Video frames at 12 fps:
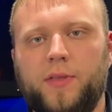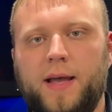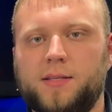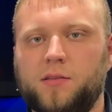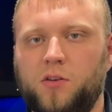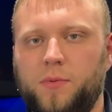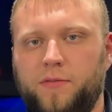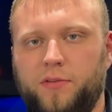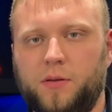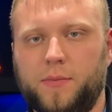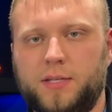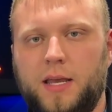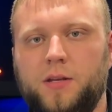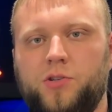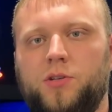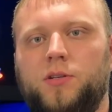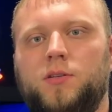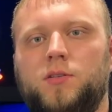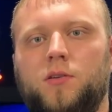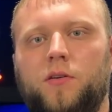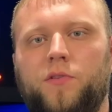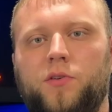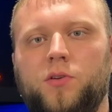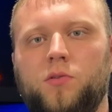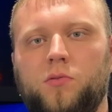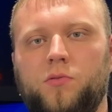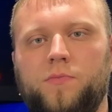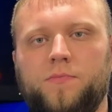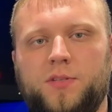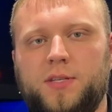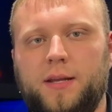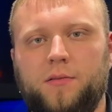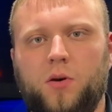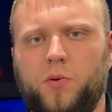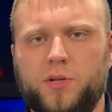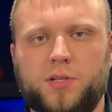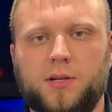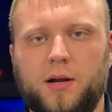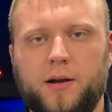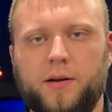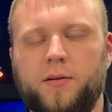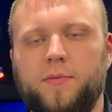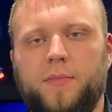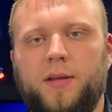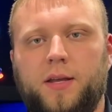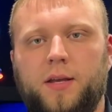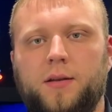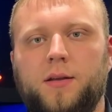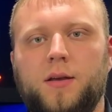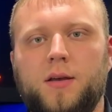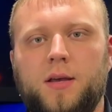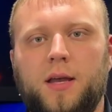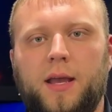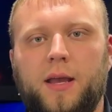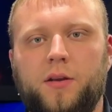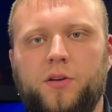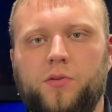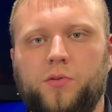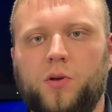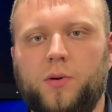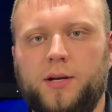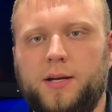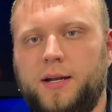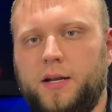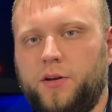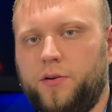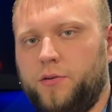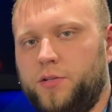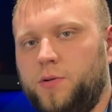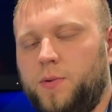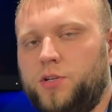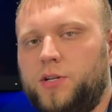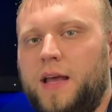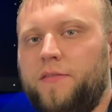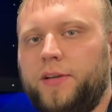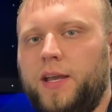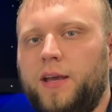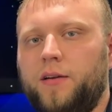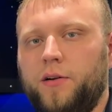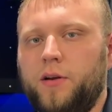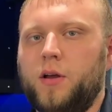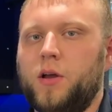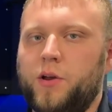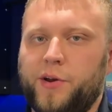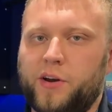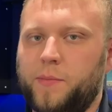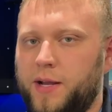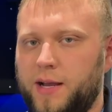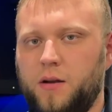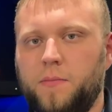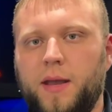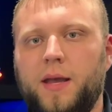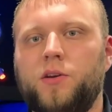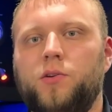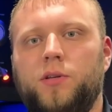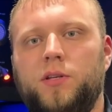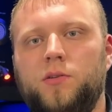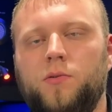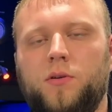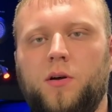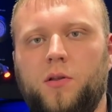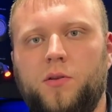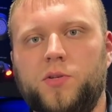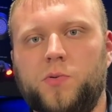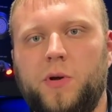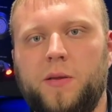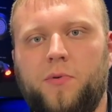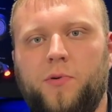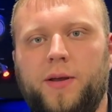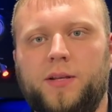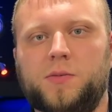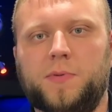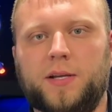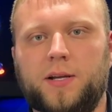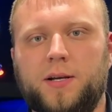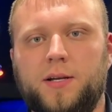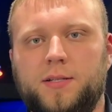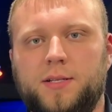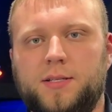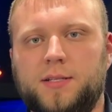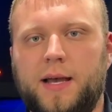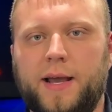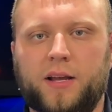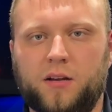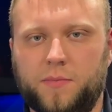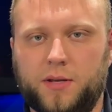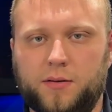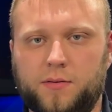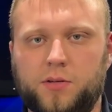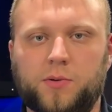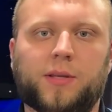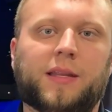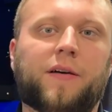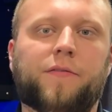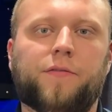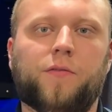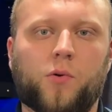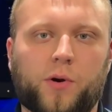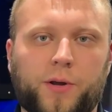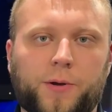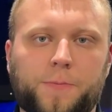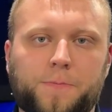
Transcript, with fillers: that's a little bit of a limitation. So if you do, say, load a STAR in, and you loaded it on your two inch navigator, you're going to be kind of manually doing all those waypoints because it's not going to be doing that for you.